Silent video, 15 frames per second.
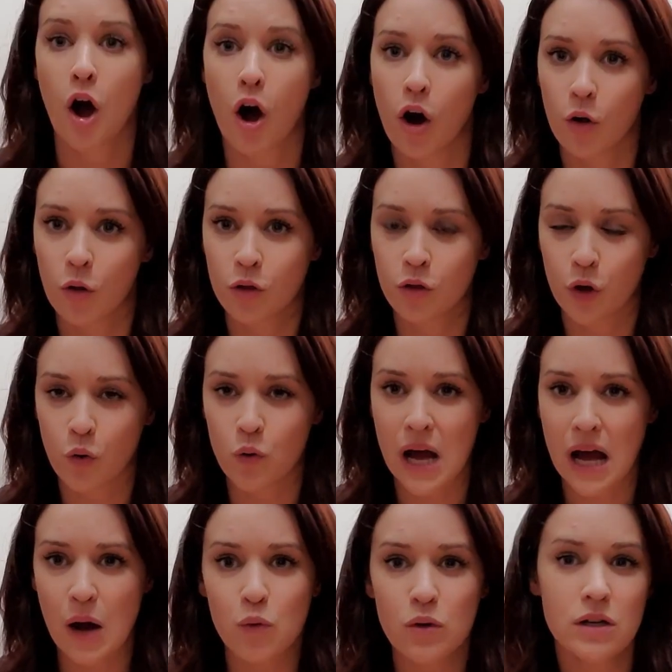Although
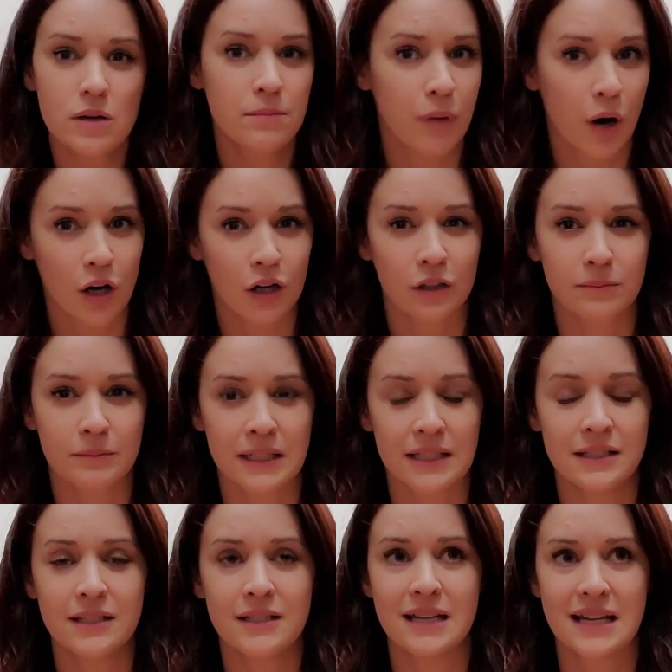our
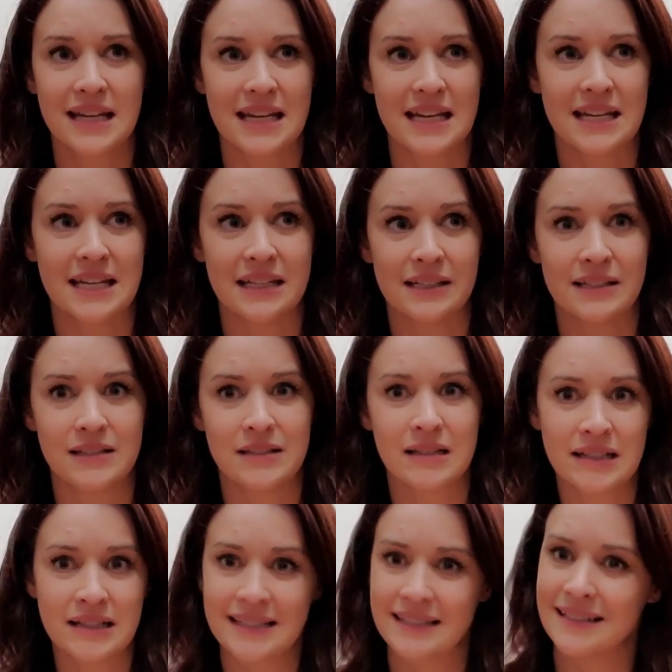apartment is
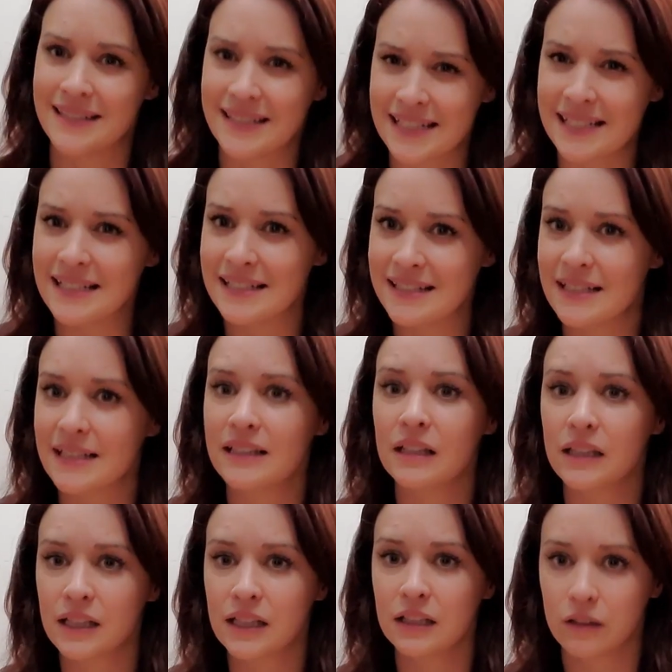
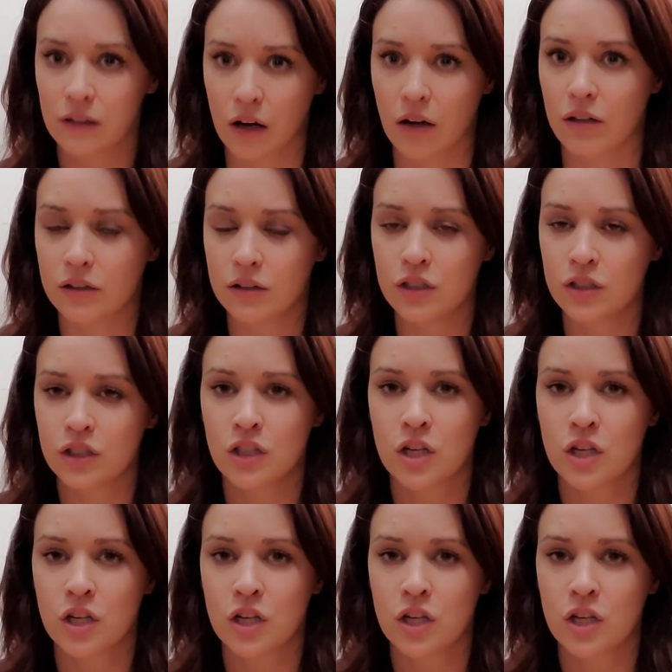decently large,